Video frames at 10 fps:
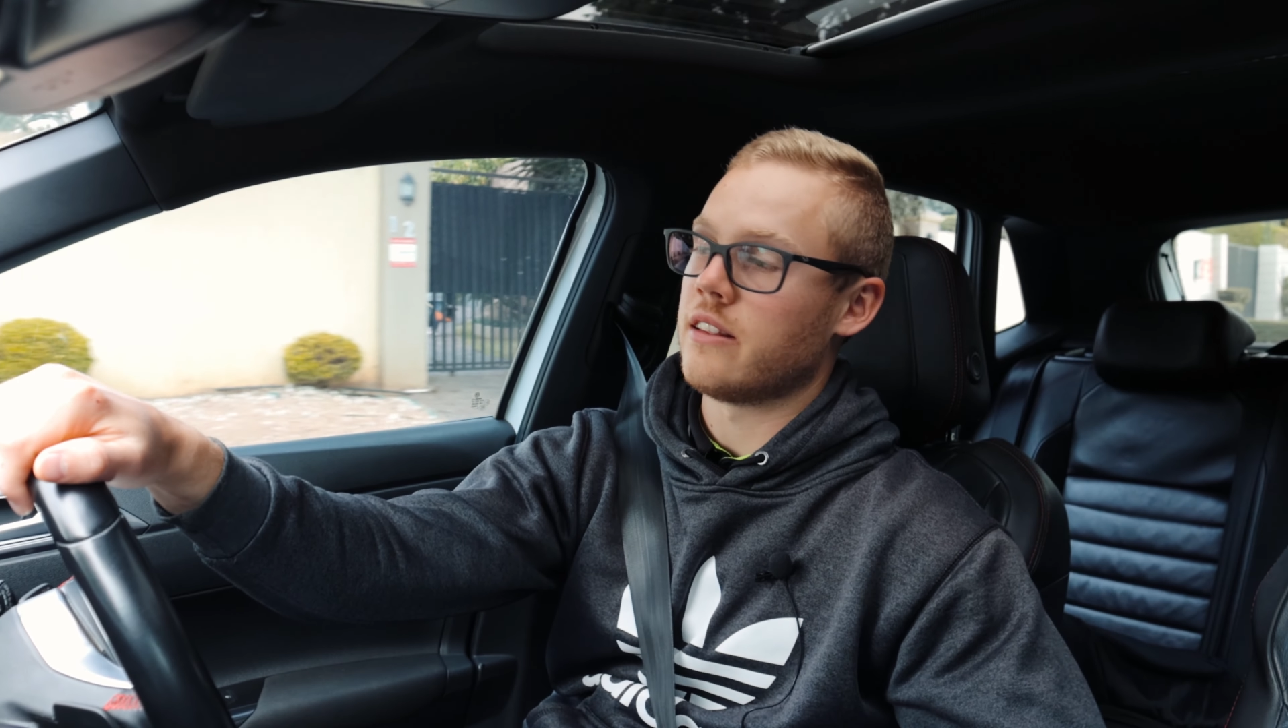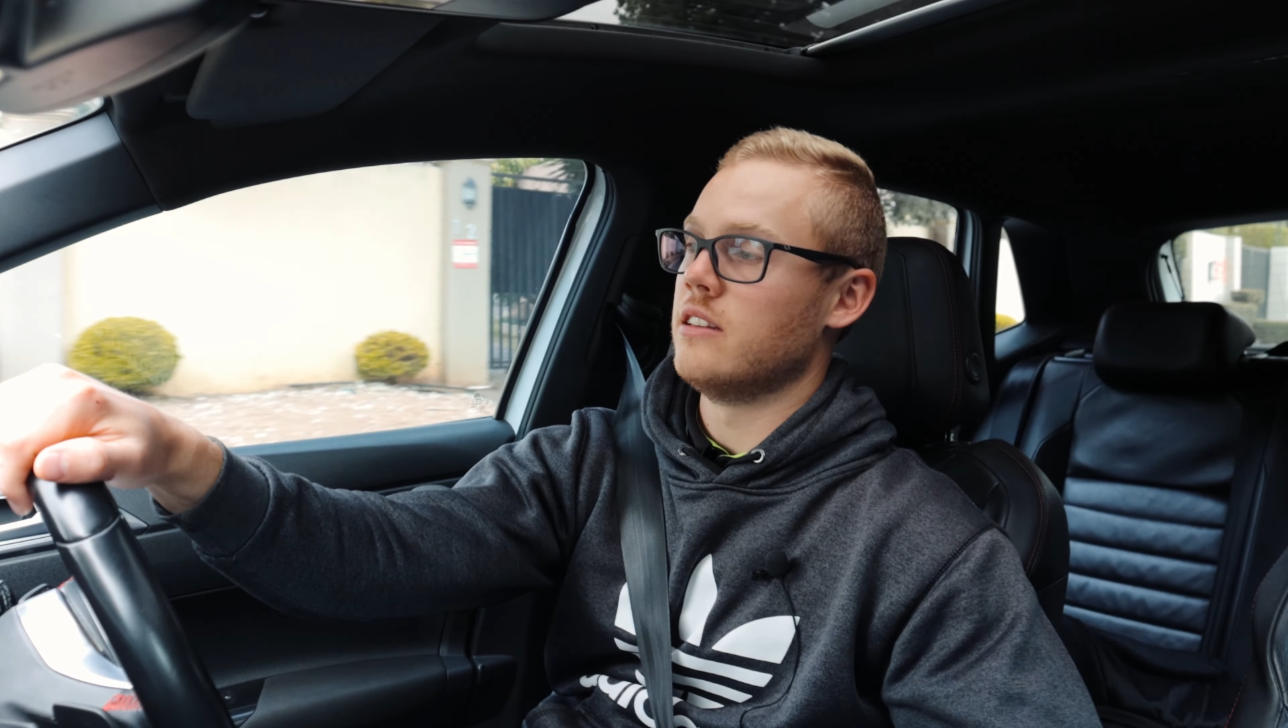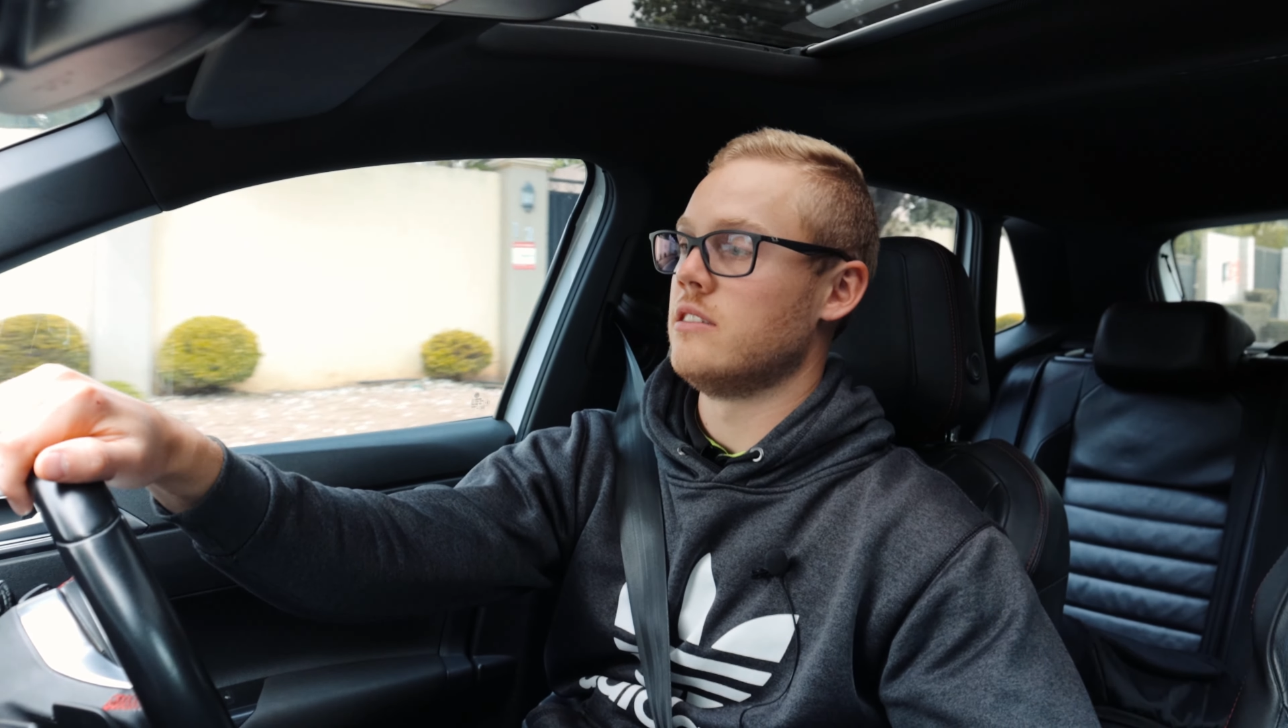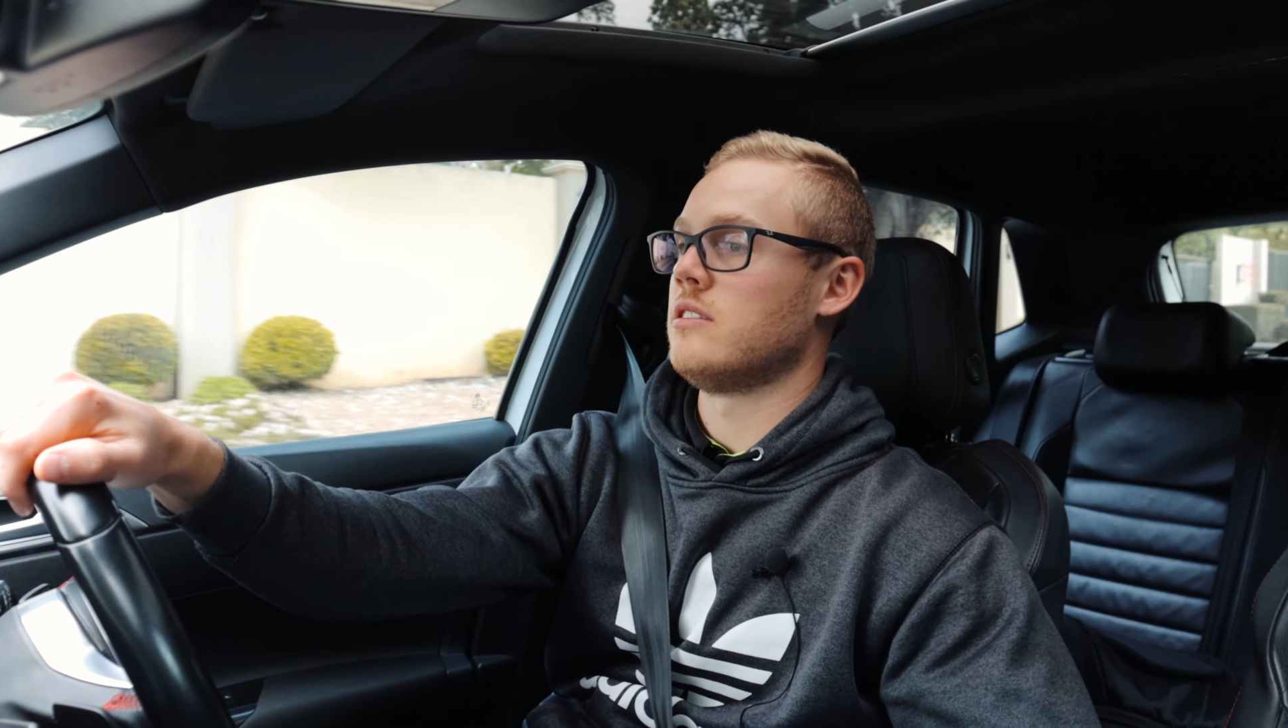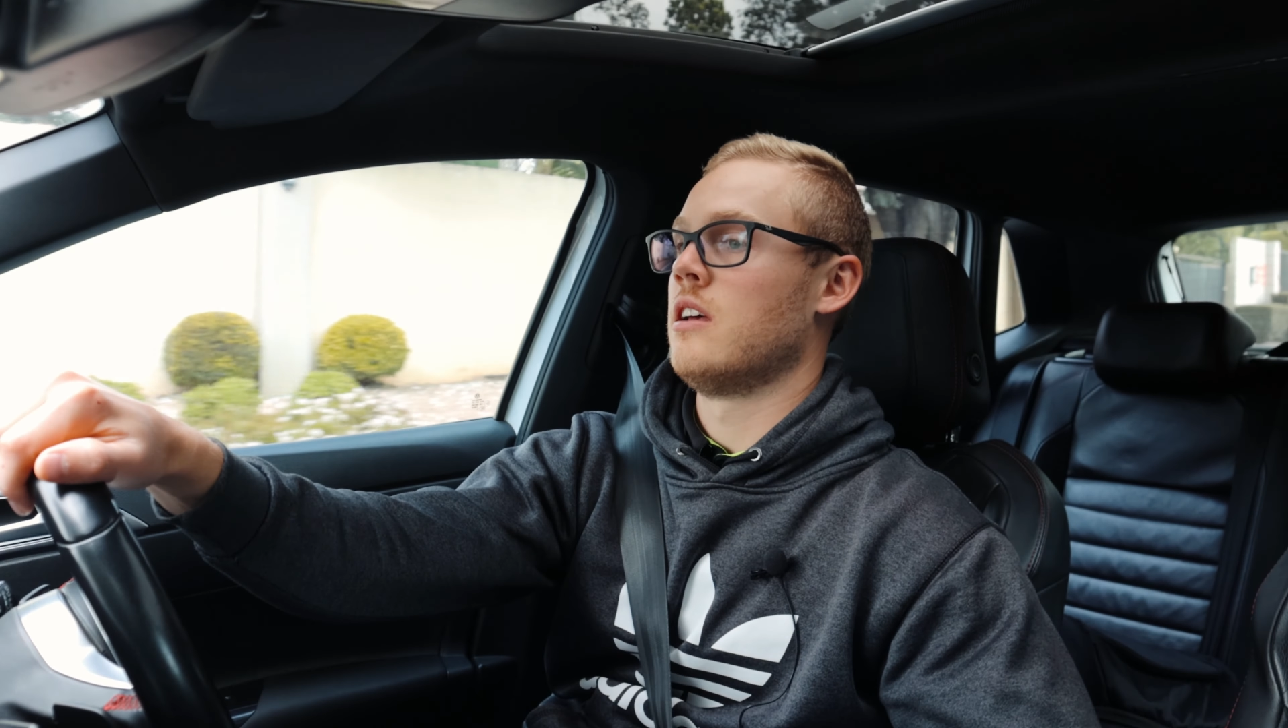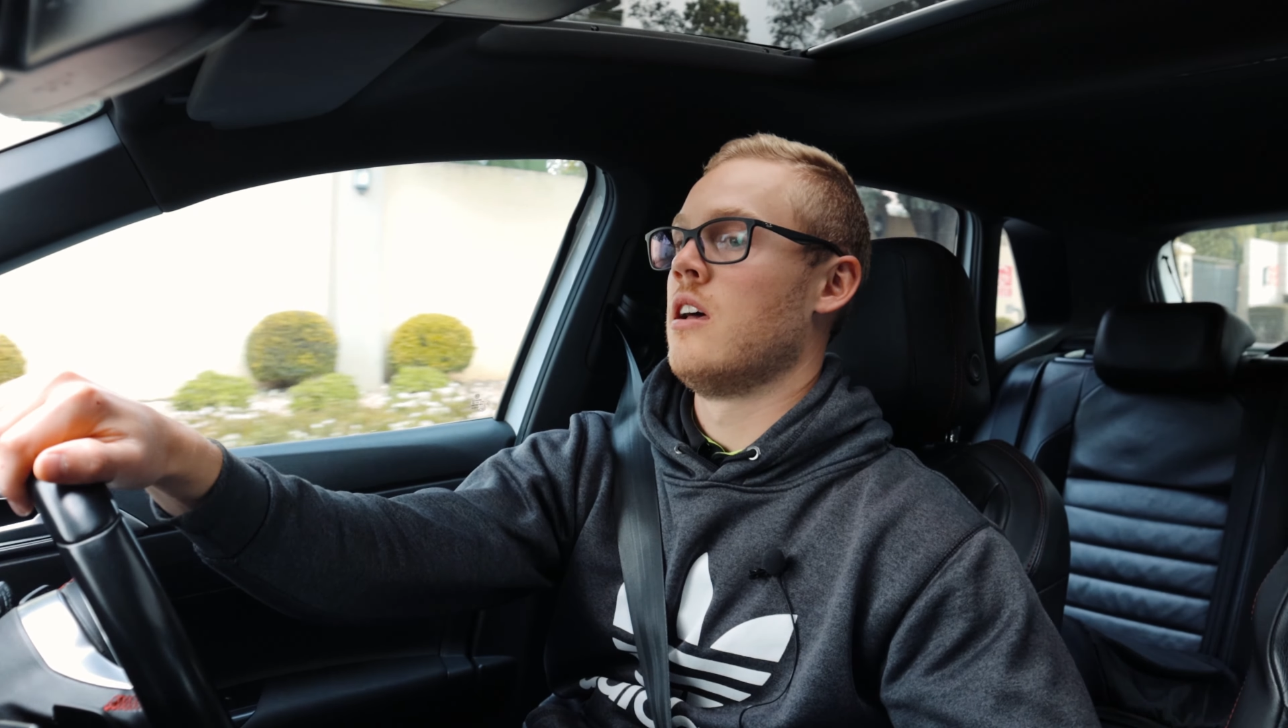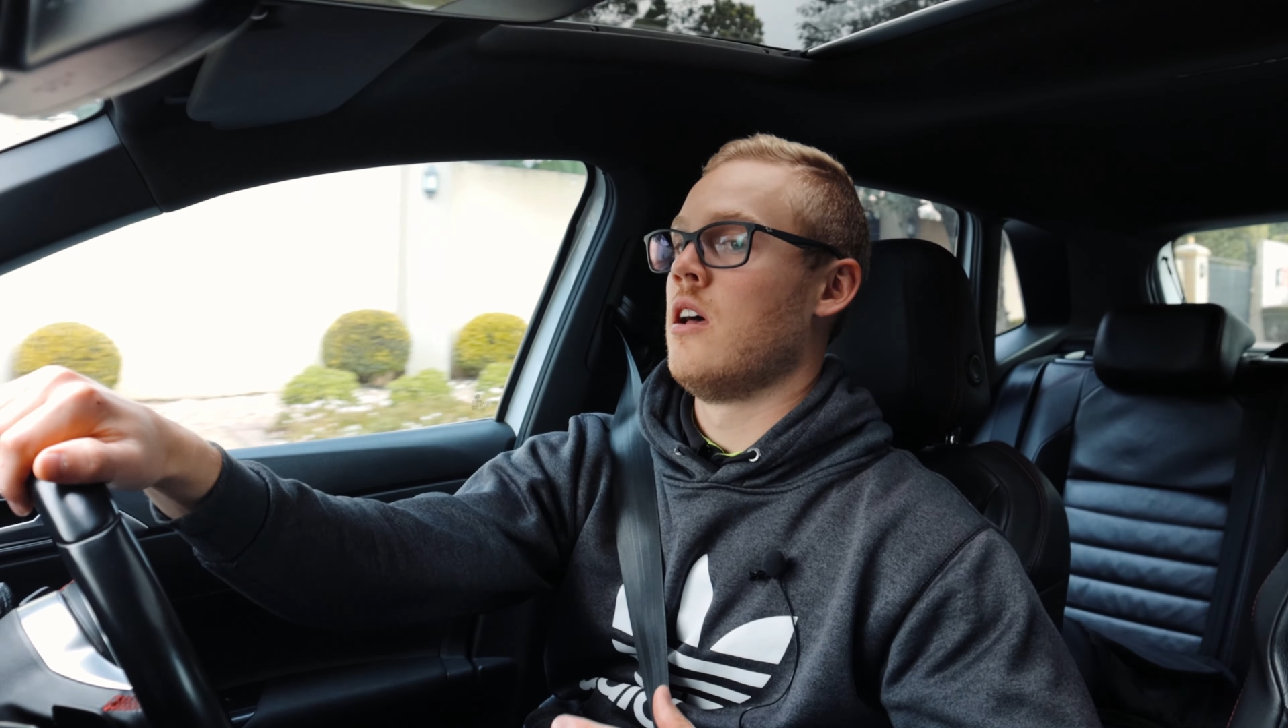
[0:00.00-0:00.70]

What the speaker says: this